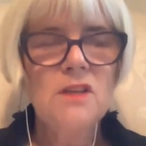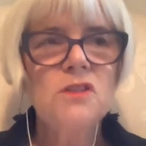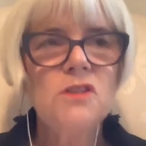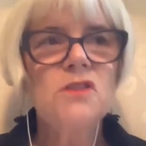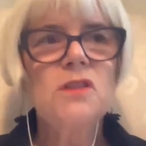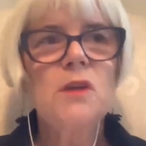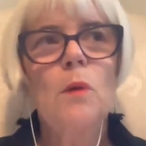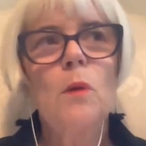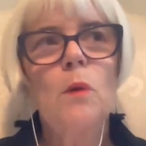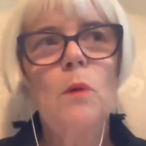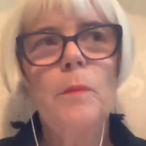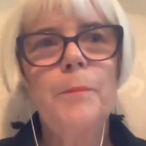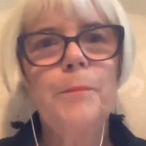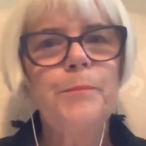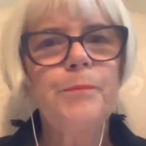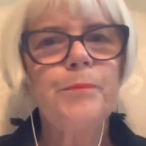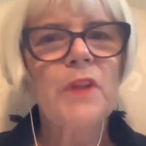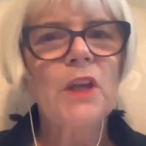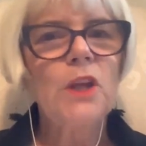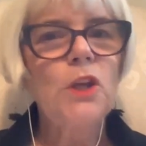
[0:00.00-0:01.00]
So
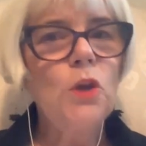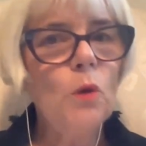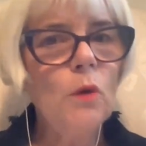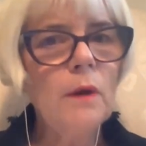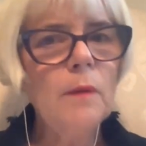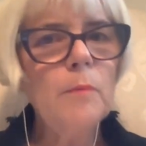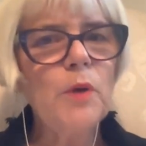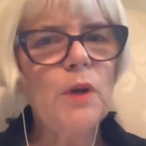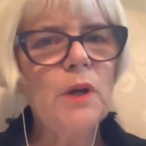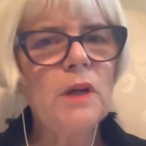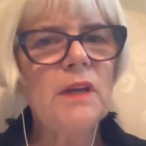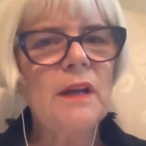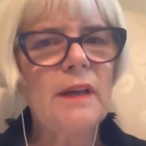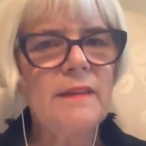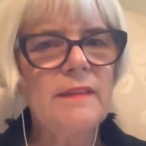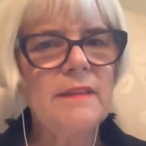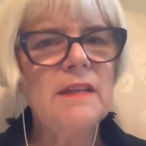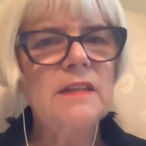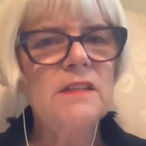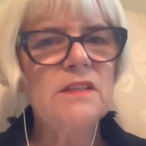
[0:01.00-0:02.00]
your book,
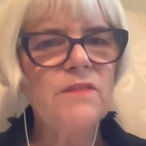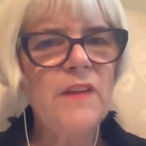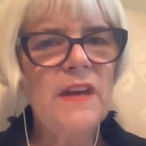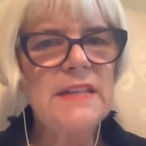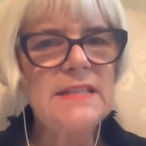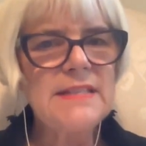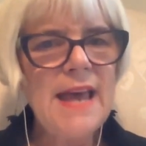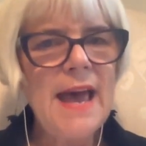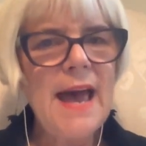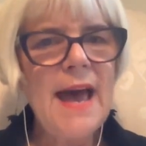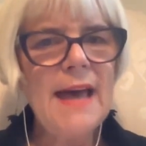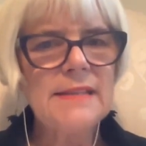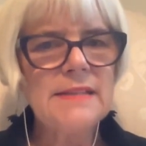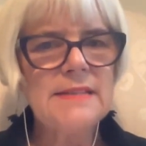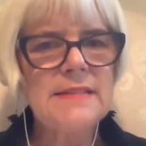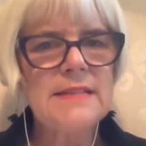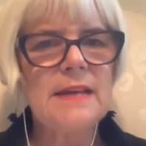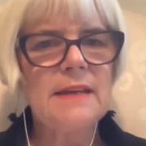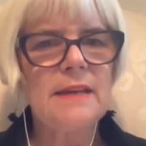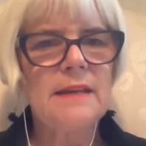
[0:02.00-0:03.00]
I think, is
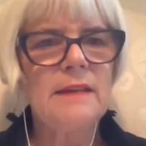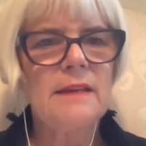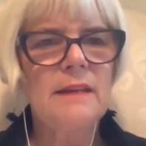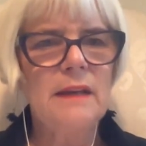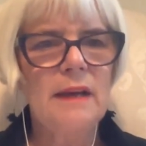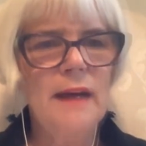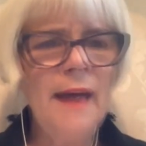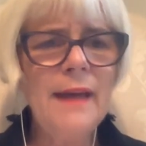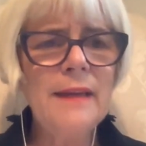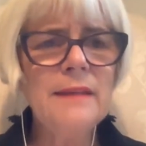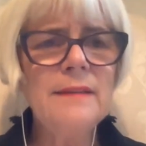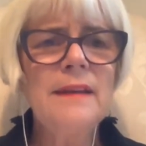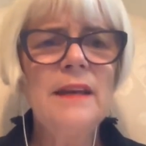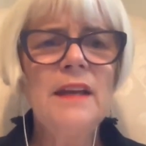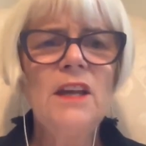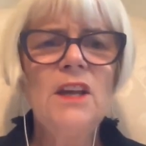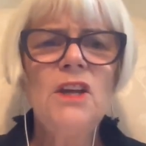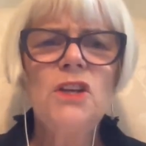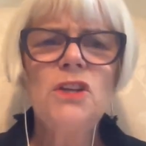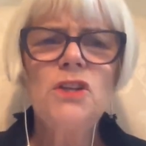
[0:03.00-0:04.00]
fantastic at
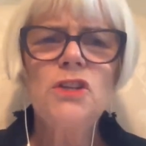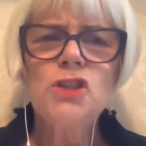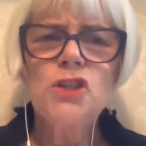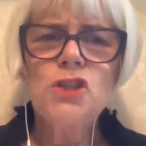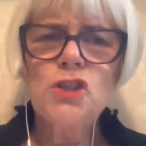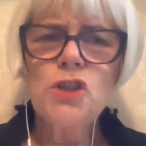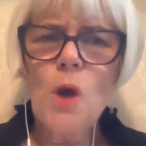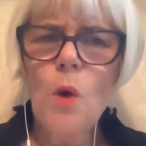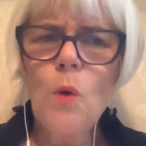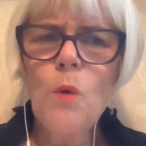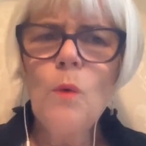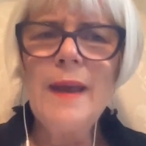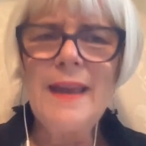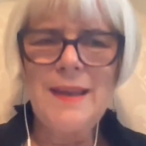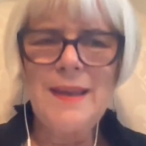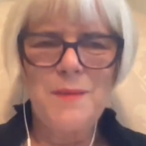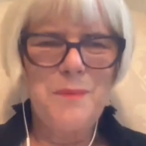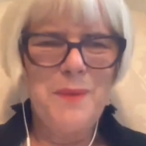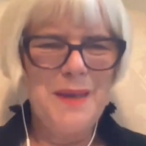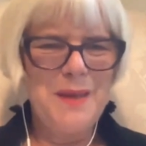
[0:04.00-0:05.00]

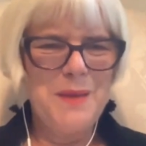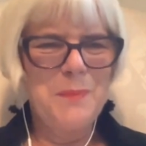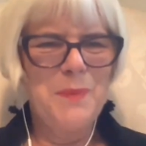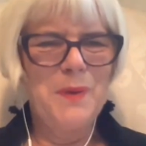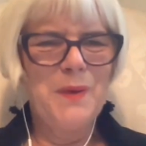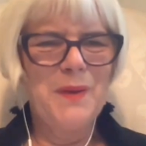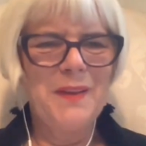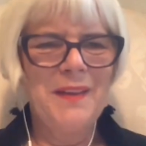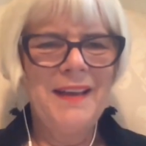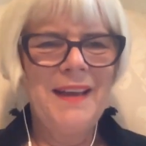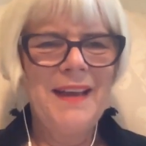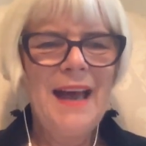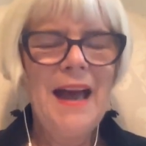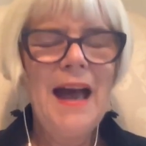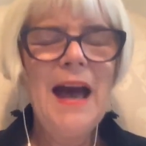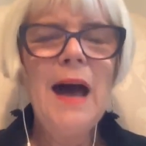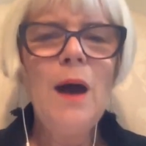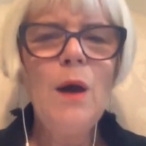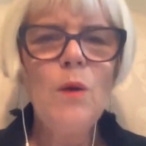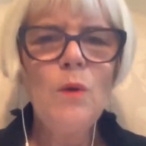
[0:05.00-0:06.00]
showing people
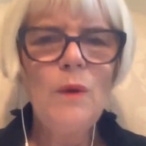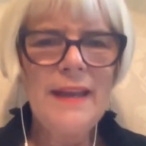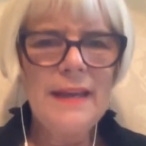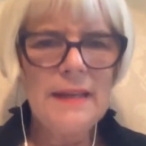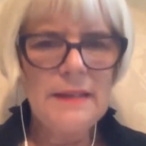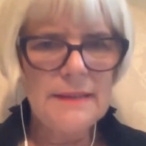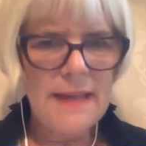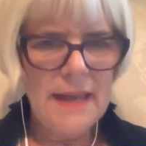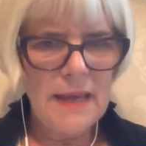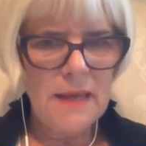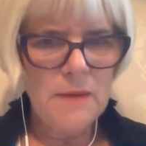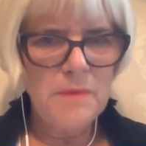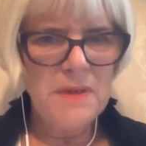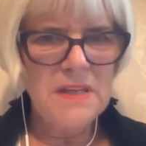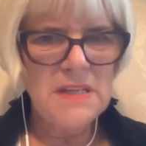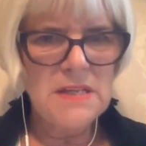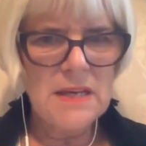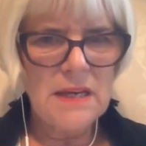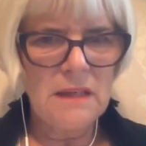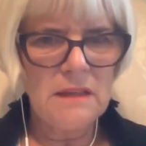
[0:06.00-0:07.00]
how it can
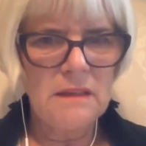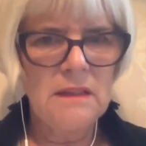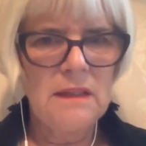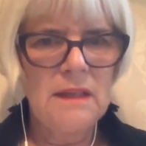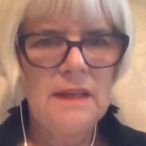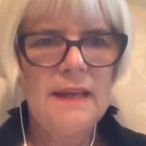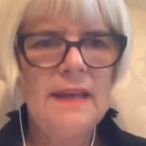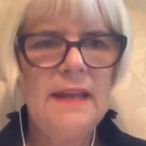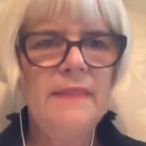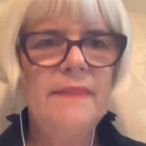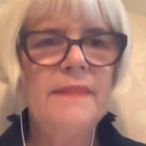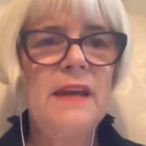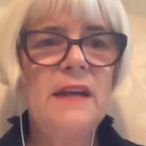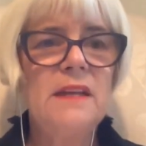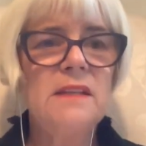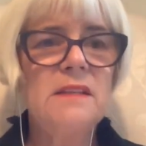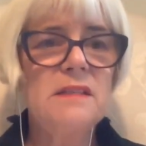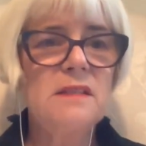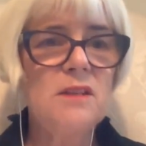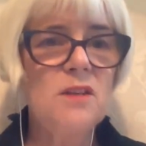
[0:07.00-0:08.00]
be done and
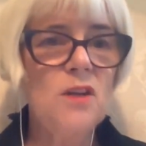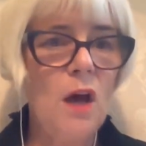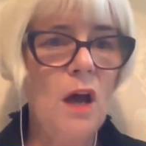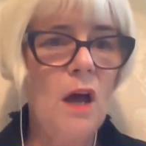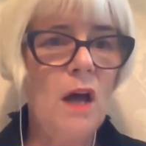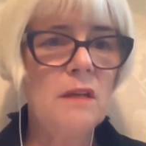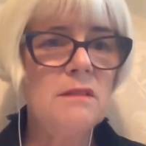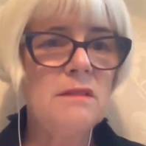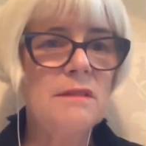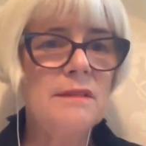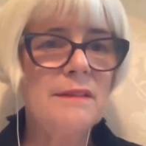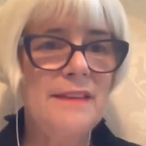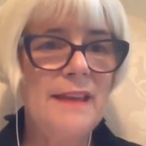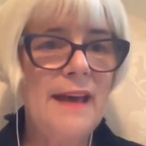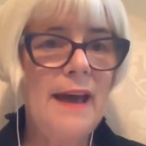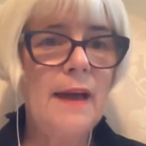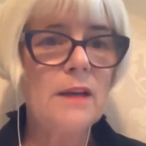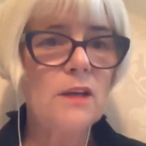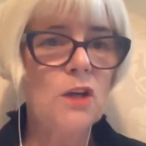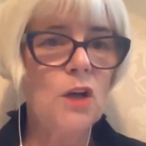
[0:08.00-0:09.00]
that it's not
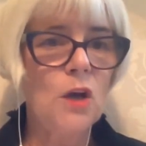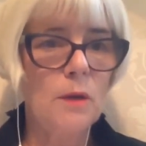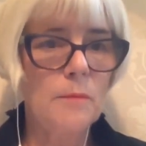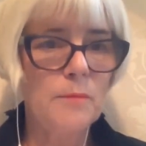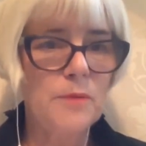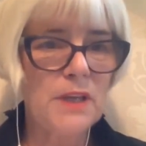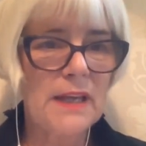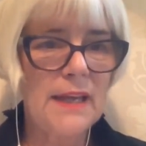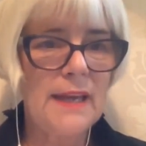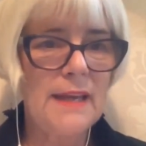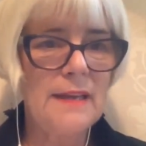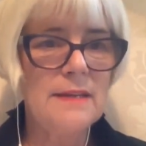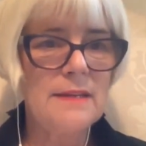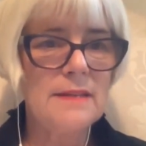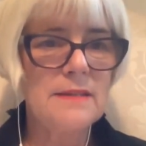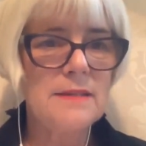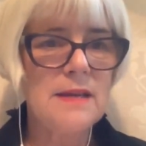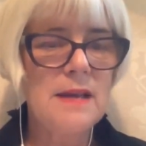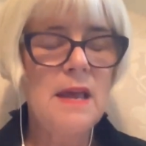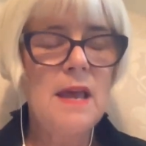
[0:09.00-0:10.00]
that
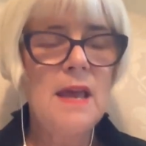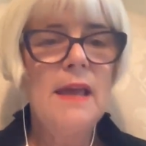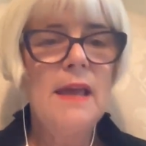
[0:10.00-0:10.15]
complicated.